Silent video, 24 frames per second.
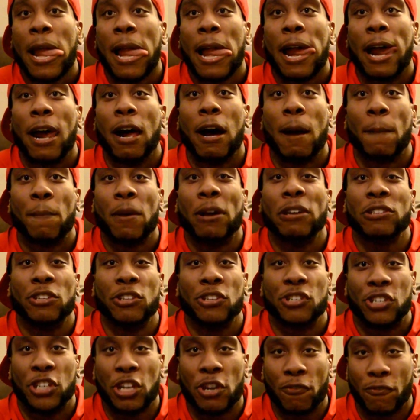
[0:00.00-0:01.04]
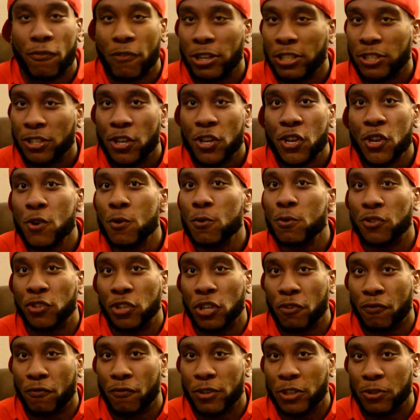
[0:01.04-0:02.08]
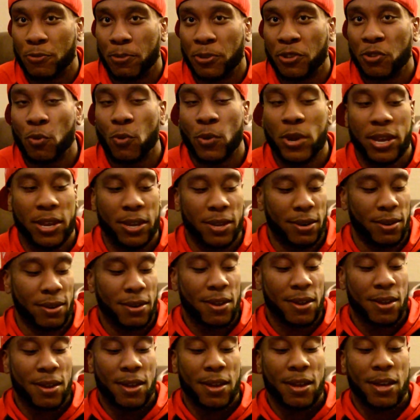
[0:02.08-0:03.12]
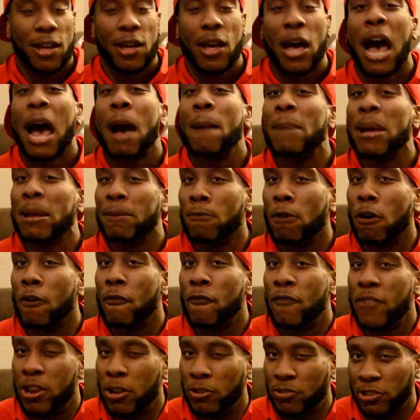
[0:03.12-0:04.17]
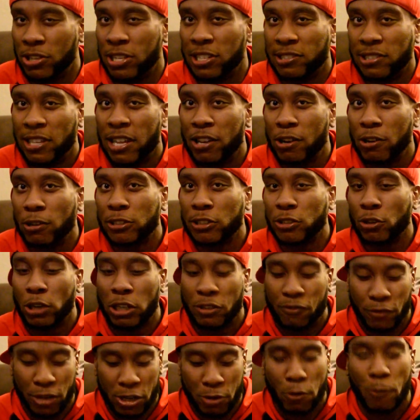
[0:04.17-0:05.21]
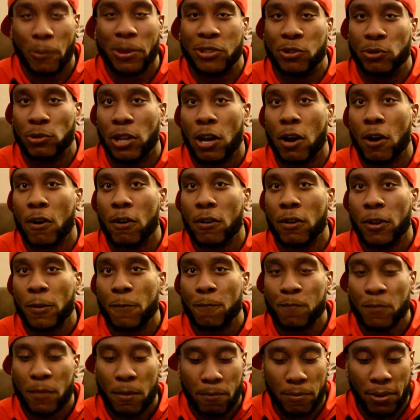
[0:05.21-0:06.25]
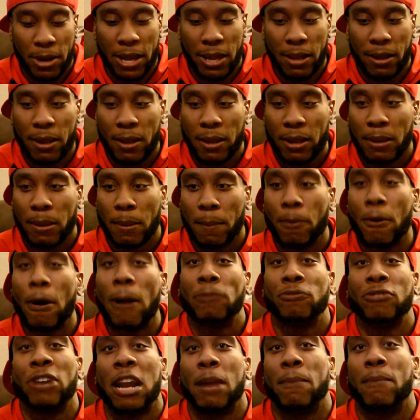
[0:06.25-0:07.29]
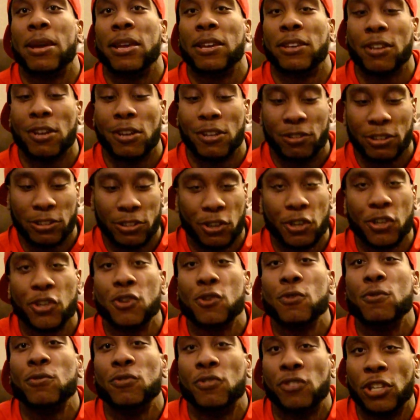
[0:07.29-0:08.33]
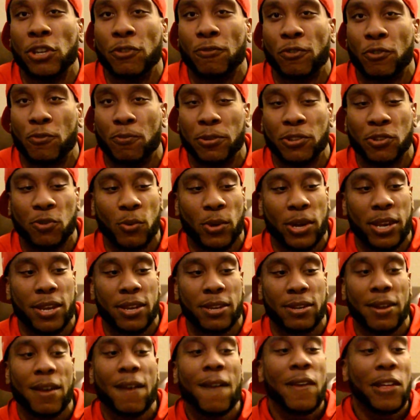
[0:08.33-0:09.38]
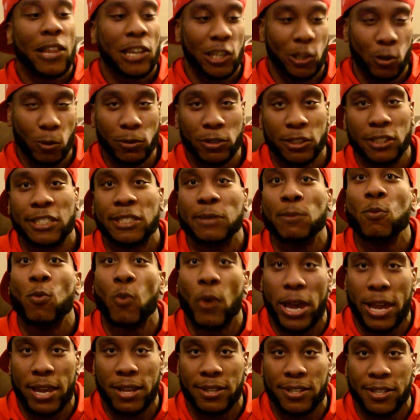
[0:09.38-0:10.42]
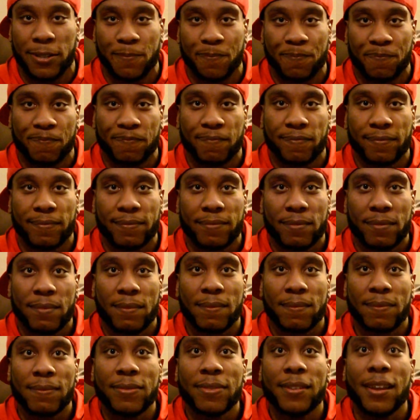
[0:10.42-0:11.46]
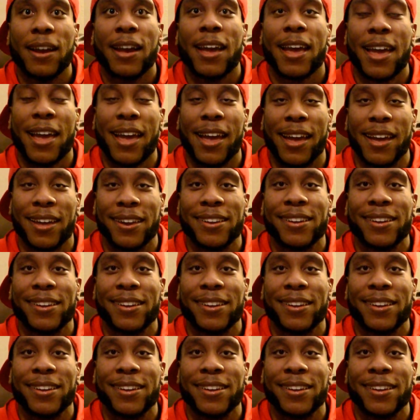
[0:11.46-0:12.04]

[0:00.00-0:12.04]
There's a difference, a huge difference between, I'll make more videos on this later, so this video won't be too long, but the point I'm trying to make is there's a huge difference between losing some weight and